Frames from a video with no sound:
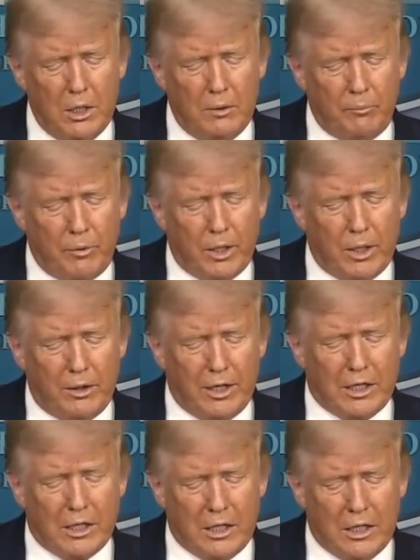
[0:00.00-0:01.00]
They
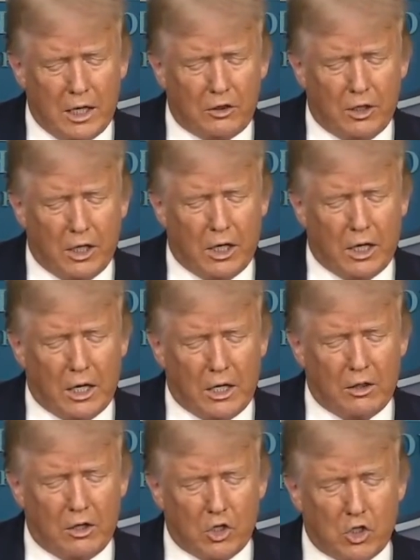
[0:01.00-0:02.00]
did nothing.
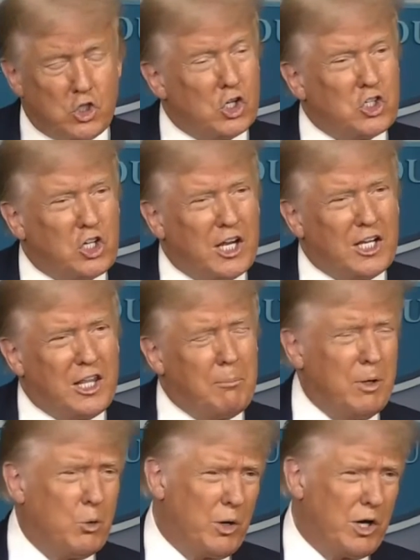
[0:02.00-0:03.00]
They're just like they've
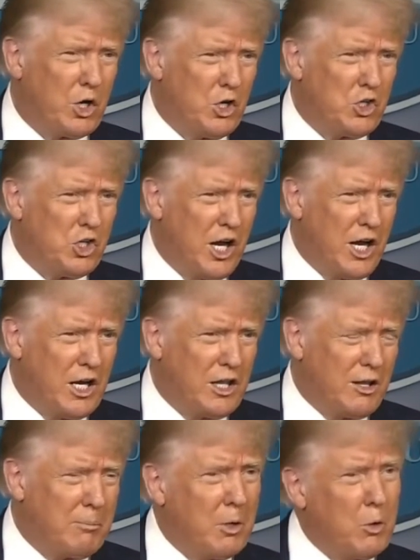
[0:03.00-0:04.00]
been weak on China.
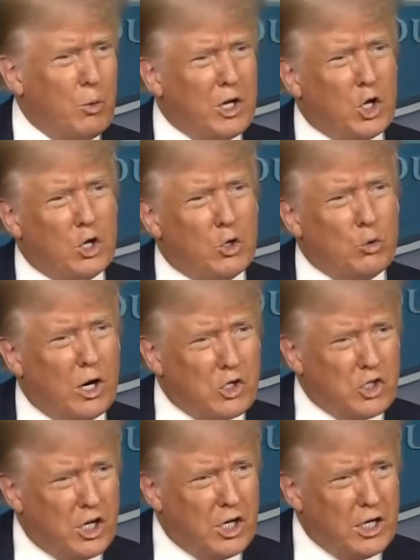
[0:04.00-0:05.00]
They've been weak on
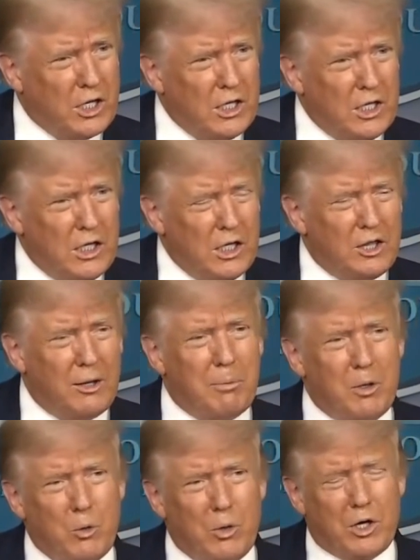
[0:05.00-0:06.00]
Russia. They've
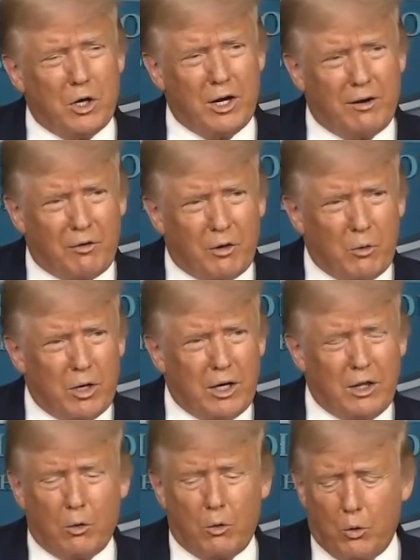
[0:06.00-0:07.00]
been weak on everyone. And
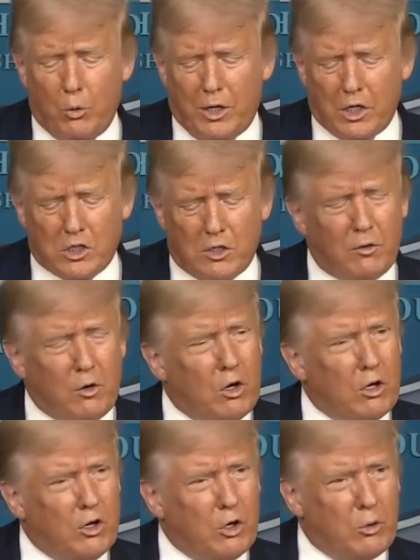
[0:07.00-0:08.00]
they were the weakest of
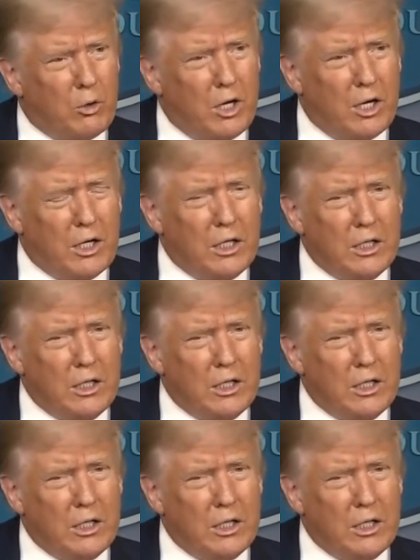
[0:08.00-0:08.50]
all on Iran.